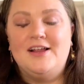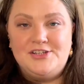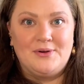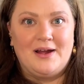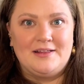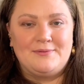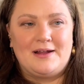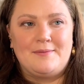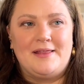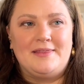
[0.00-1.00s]
I do highly
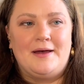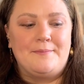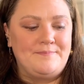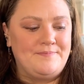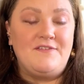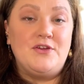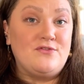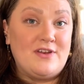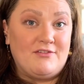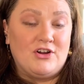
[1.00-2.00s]
recommend them. If you've
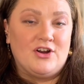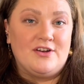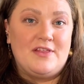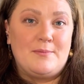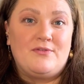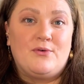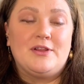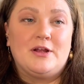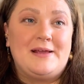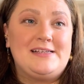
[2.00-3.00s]
never heard of them before,
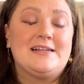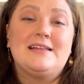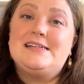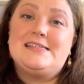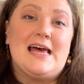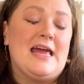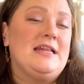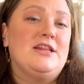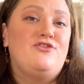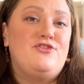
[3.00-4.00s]
they're basically set
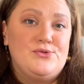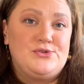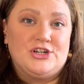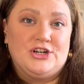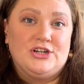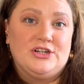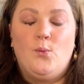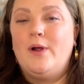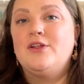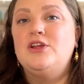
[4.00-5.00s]
in the future
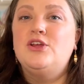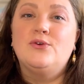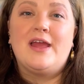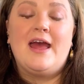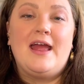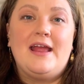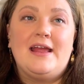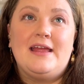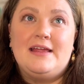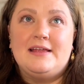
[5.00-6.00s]
where the
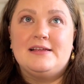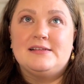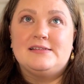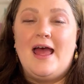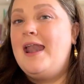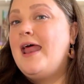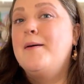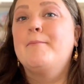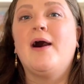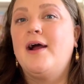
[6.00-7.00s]
UK is an
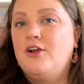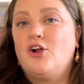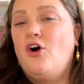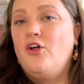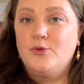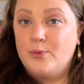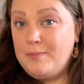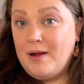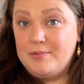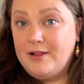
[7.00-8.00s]
empire called the
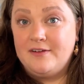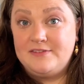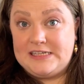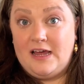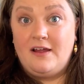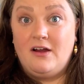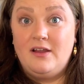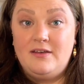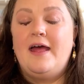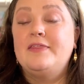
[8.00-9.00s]
Republic of
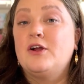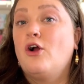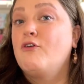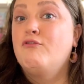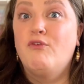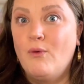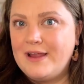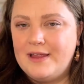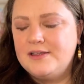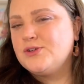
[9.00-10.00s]
Scion. And there are
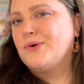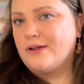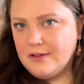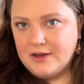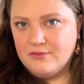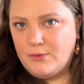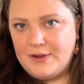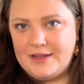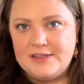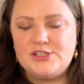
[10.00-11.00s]
voyants or
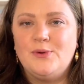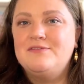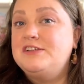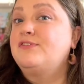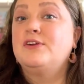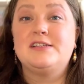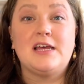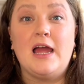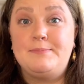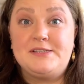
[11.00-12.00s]
clairvoyants who have different
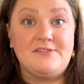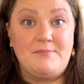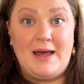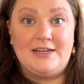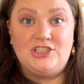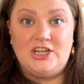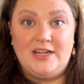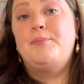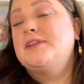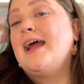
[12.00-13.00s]
types of
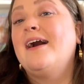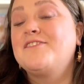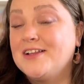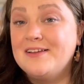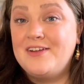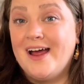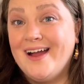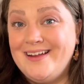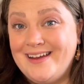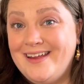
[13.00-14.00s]
magic, but they have to live in
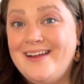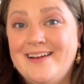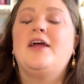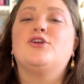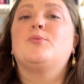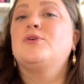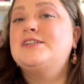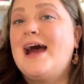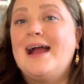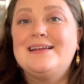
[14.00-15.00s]
hiding. And our
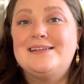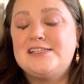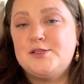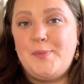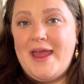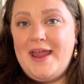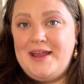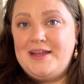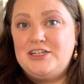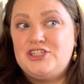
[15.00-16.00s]
protagonist,
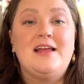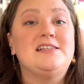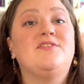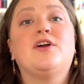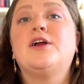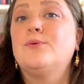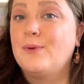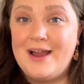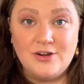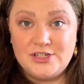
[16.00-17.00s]
Paige, is a very
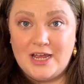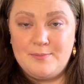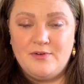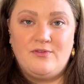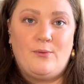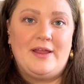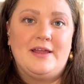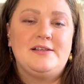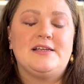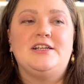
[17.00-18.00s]
rare type of
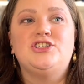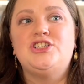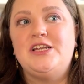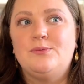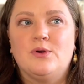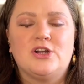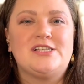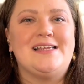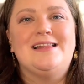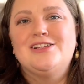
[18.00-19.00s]
voyant, and she works
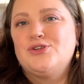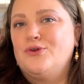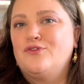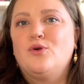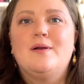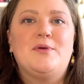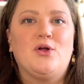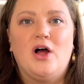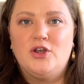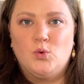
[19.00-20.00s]
in the sort of criminal
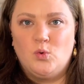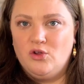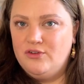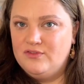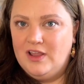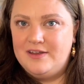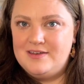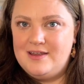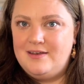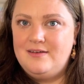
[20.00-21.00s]
underworld of
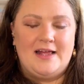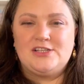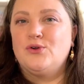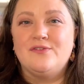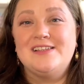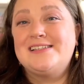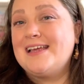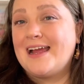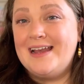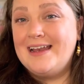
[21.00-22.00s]
London as sort of the
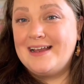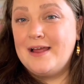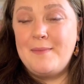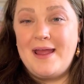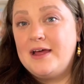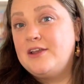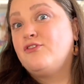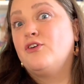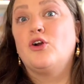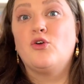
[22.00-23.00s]
second in command
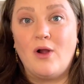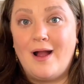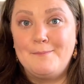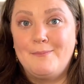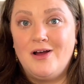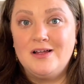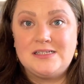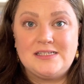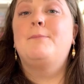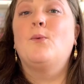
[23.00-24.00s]
for a crime
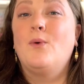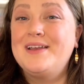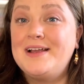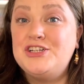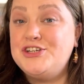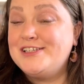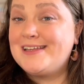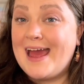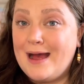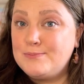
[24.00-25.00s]
boss. But one day she's
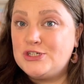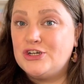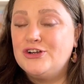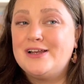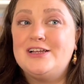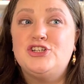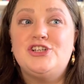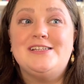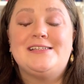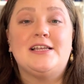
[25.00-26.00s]
captured and
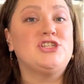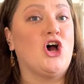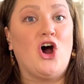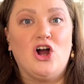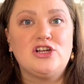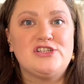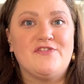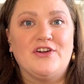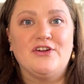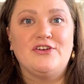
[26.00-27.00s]
she's sent to
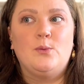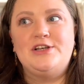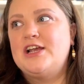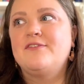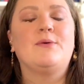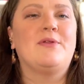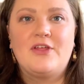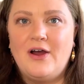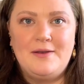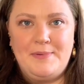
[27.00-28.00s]
Oxford, which everyone
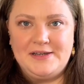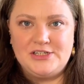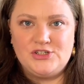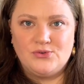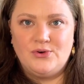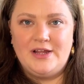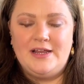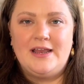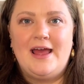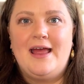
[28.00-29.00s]
thought had been
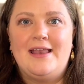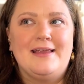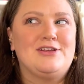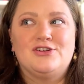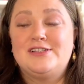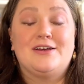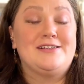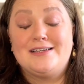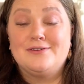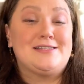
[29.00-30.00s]
destroyed. And it turns out
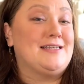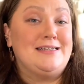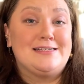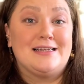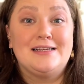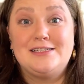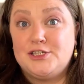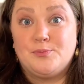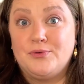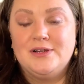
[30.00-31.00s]
it's now a
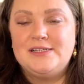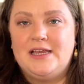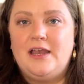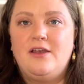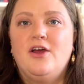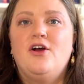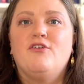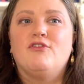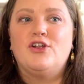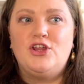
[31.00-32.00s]
city-sized prison
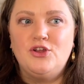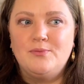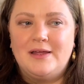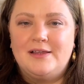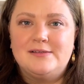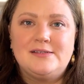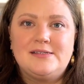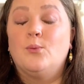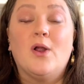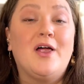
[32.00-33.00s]
for humans
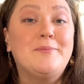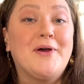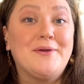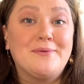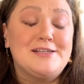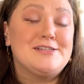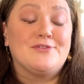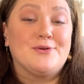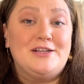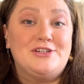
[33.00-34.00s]
run by a race of
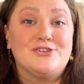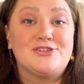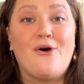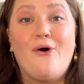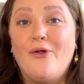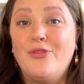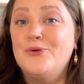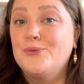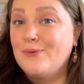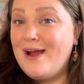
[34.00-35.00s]
creatures called
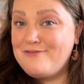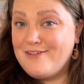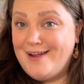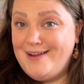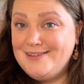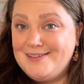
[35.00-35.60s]
the Rephite.